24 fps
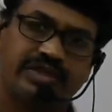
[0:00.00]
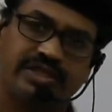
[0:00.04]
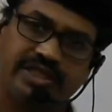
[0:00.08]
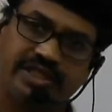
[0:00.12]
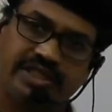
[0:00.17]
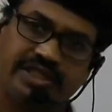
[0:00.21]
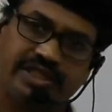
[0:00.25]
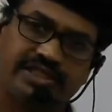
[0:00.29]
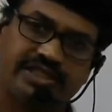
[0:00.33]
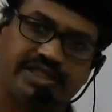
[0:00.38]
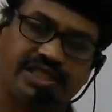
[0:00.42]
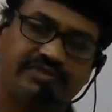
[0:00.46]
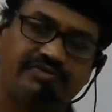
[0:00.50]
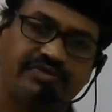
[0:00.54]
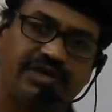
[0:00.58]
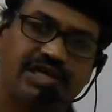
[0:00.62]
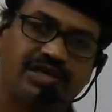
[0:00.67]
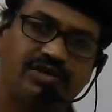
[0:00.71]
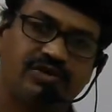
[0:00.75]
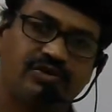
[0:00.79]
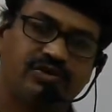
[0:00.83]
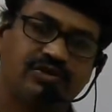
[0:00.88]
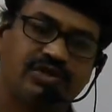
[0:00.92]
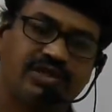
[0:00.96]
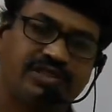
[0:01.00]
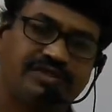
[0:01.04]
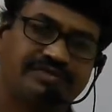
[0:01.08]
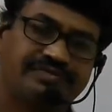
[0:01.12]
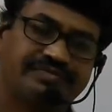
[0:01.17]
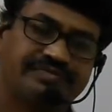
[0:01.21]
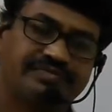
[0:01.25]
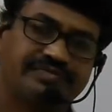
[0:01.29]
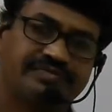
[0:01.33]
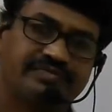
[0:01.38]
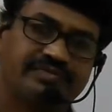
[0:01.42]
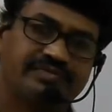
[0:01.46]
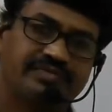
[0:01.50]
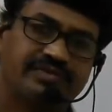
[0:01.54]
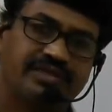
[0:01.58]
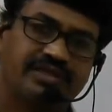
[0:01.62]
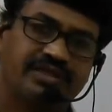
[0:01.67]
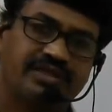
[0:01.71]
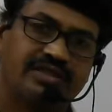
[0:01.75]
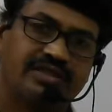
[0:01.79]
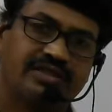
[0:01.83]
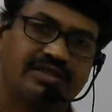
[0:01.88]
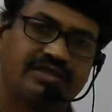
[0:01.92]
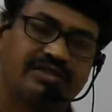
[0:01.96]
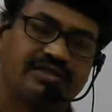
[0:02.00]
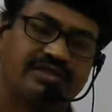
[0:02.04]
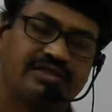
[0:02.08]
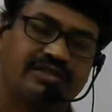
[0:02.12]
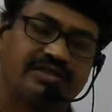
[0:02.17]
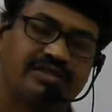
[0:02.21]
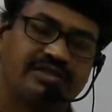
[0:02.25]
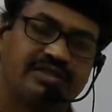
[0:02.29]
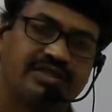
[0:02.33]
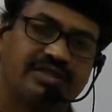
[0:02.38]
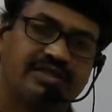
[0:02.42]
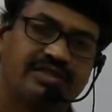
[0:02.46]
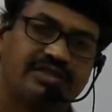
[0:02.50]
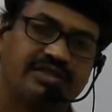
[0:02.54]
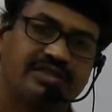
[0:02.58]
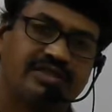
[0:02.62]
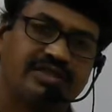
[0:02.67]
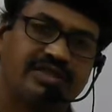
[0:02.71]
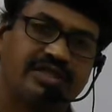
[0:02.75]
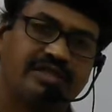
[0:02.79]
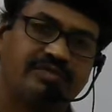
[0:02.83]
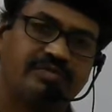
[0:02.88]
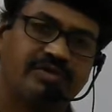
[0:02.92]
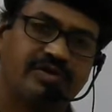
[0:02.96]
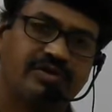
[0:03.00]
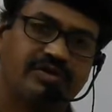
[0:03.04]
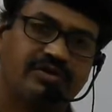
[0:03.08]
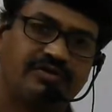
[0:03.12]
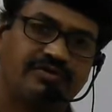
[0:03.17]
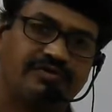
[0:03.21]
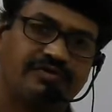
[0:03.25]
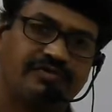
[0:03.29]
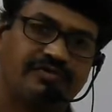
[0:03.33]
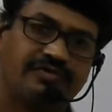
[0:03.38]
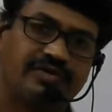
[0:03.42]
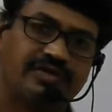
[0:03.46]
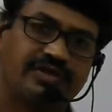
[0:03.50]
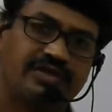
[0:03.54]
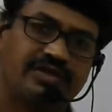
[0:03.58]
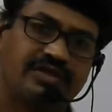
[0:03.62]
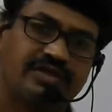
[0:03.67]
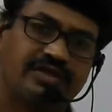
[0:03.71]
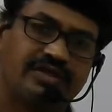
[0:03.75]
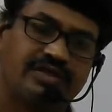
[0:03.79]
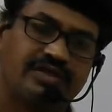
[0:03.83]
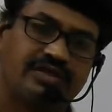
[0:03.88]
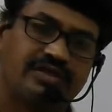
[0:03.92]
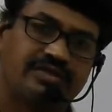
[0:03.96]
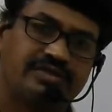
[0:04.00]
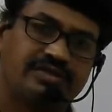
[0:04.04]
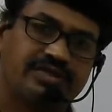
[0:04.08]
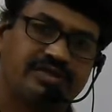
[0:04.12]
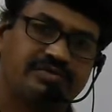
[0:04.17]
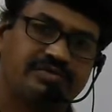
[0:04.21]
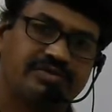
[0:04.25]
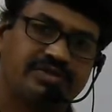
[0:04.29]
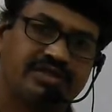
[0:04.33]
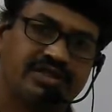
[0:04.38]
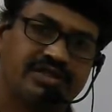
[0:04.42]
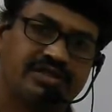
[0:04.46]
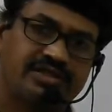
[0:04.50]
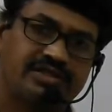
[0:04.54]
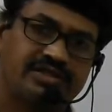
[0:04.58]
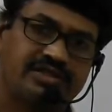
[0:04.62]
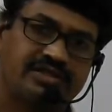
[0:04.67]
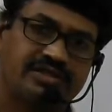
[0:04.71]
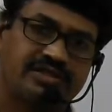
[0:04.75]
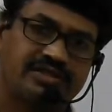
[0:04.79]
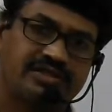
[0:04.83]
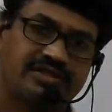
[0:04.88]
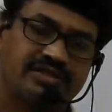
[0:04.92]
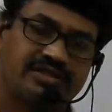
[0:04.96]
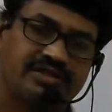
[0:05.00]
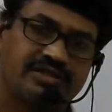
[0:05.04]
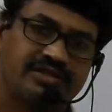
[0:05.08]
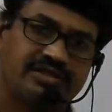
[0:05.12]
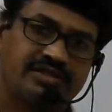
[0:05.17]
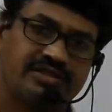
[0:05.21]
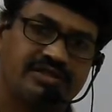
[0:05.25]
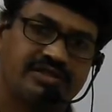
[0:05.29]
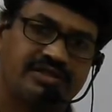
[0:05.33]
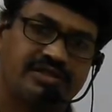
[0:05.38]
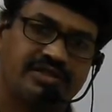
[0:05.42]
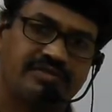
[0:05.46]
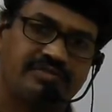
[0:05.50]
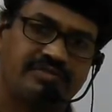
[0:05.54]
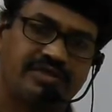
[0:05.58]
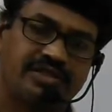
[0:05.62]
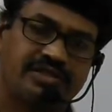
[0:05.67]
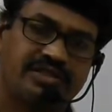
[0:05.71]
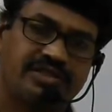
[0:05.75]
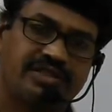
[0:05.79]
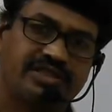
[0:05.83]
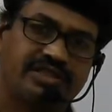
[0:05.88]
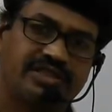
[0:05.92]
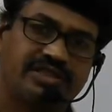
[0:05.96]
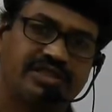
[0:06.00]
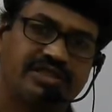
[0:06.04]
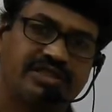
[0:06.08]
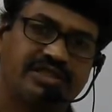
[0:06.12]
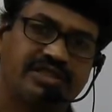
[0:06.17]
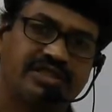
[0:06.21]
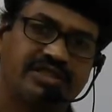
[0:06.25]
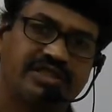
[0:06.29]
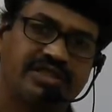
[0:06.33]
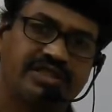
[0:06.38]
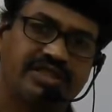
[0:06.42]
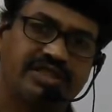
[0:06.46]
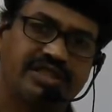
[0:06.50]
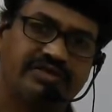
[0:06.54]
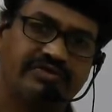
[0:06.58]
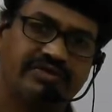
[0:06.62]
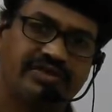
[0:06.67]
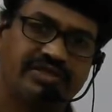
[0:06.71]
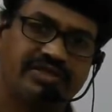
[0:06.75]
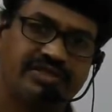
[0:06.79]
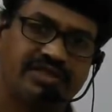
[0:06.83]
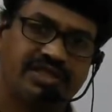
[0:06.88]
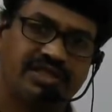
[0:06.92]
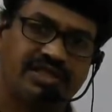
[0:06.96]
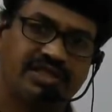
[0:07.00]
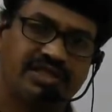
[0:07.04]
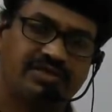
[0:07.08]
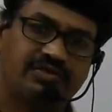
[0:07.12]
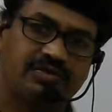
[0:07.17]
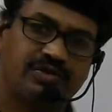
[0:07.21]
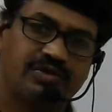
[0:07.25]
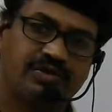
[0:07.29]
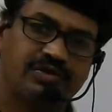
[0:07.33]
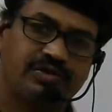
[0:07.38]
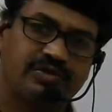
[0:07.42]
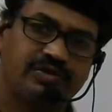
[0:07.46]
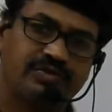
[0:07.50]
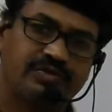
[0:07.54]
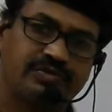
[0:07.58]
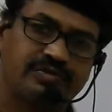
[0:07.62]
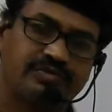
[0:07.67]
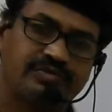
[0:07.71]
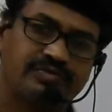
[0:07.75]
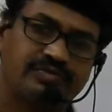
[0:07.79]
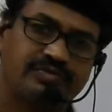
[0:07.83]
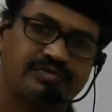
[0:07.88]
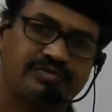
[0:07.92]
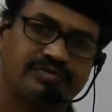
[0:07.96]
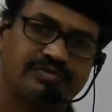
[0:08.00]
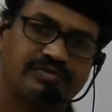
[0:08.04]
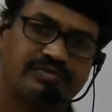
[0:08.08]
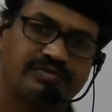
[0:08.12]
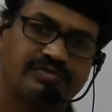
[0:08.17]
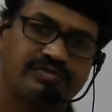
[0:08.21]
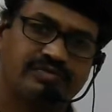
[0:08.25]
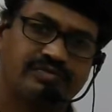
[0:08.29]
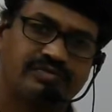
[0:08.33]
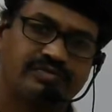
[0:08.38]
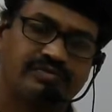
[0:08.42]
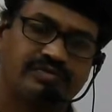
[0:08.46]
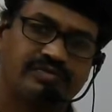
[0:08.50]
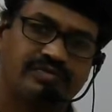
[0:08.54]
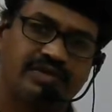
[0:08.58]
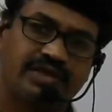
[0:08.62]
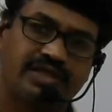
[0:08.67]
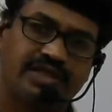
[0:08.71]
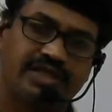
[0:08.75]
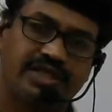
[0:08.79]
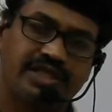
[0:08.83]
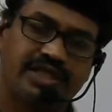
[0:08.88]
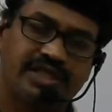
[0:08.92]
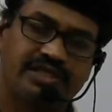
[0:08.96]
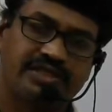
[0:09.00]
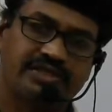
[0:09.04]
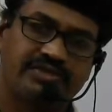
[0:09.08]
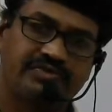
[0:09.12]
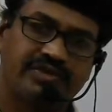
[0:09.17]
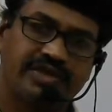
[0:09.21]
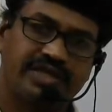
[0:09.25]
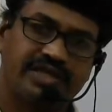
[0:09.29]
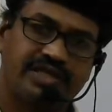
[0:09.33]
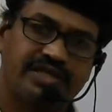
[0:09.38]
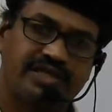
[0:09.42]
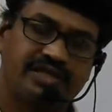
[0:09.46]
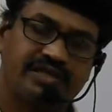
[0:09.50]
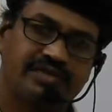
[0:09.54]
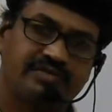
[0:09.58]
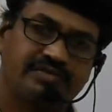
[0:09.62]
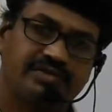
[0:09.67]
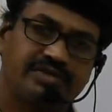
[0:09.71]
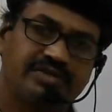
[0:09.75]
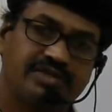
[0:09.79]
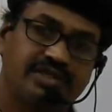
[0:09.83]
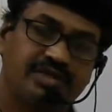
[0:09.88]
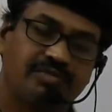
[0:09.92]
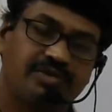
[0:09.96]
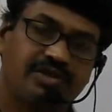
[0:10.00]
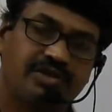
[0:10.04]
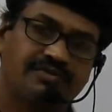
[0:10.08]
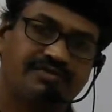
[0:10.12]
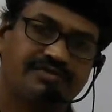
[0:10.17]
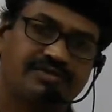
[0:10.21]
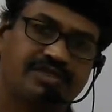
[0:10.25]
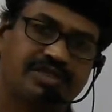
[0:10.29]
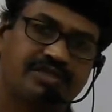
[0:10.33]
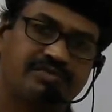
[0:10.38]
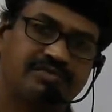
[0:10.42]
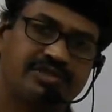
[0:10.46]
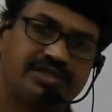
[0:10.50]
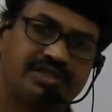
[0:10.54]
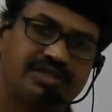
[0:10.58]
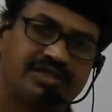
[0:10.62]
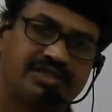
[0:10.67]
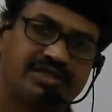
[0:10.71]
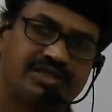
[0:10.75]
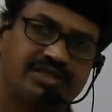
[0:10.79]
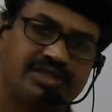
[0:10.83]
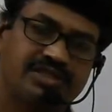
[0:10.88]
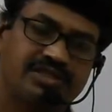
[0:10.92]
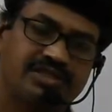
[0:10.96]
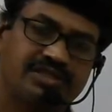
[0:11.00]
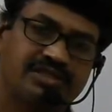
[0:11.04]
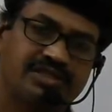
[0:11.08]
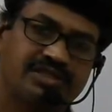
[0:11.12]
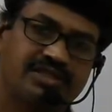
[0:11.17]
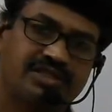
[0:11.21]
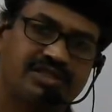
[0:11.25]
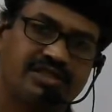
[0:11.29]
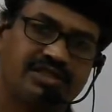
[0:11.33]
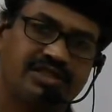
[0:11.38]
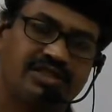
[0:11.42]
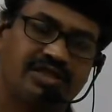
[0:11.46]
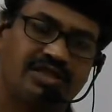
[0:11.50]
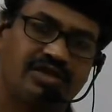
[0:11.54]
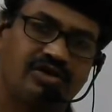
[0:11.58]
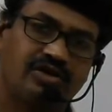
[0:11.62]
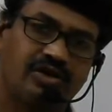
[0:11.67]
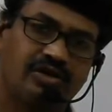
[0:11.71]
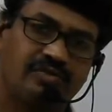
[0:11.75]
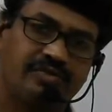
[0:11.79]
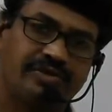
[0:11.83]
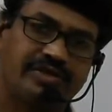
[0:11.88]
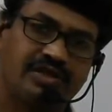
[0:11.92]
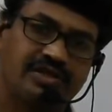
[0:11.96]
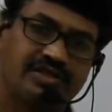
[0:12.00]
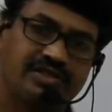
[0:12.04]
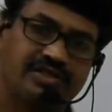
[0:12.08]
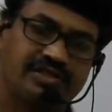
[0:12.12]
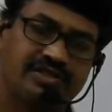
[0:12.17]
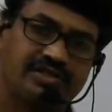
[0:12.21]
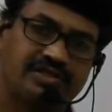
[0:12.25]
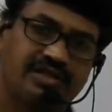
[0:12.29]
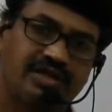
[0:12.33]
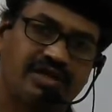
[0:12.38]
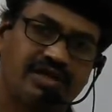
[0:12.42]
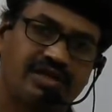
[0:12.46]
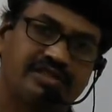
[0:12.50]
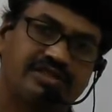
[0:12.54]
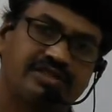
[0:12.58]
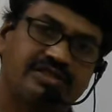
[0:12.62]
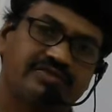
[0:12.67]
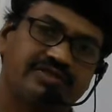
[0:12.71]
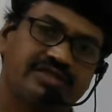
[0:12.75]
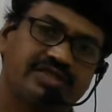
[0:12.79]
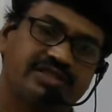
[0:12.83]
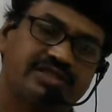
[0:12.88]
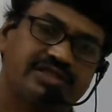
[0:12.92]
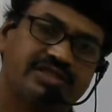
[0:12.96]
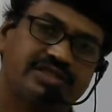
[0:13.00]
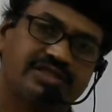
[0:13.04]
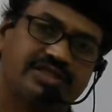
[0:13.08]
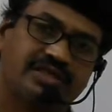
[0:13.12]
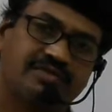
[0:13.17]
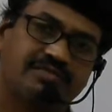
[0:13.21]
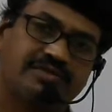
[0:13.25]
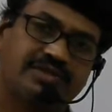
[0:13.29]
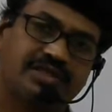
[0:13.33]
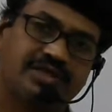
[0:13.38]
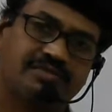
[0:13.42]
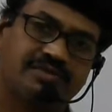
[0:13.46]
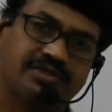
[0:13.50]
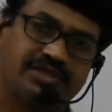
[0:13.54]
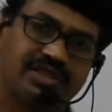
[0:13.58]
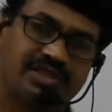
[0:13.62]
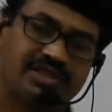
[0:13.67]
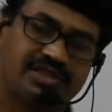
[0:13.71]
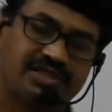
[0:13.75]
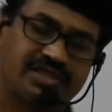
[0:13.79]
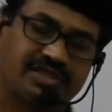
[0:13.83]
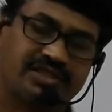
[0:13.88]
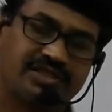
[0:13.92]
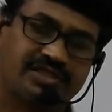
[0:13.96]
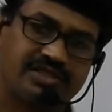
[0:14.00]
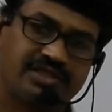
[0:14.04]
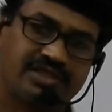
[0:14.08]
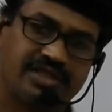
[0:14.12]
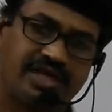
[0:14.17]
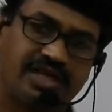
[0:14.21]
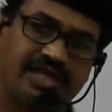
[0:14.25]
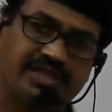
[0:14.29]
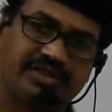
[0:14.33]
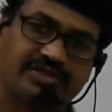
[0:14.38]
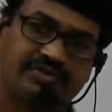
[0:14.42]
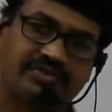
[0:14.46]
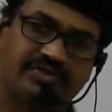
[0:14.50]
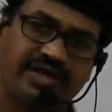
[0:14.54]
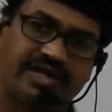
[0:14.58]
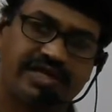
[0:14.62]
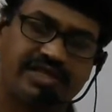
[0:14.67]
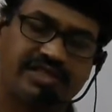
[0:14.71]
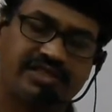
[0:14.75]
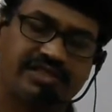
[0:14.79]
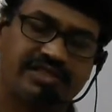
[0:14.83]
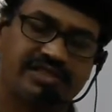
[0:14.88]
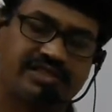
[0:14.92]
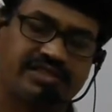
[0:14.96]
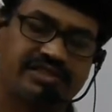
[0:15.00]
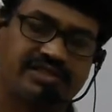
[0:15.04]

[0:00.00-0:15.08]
its n value only. Then number of subshells present in given shell equal to n square, means number of subshells in the sense orbitals, or we can say subshells, n square it is.